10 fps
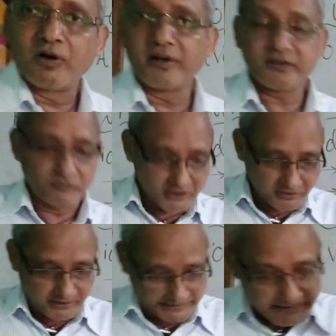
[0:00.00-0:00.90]
point, what
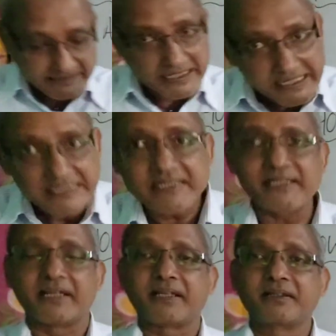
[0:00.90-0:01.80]
you are
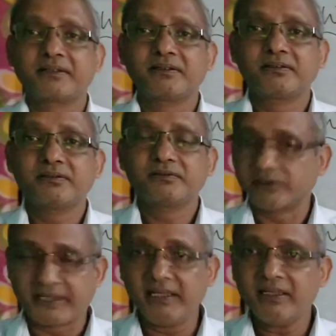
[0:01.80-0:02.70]
intending.
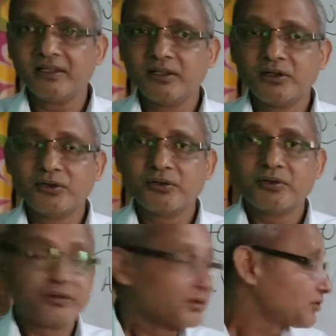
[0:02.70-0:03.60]
Okay?
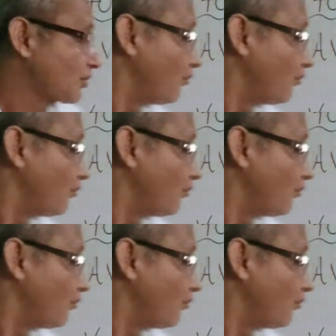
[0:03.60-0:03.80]
So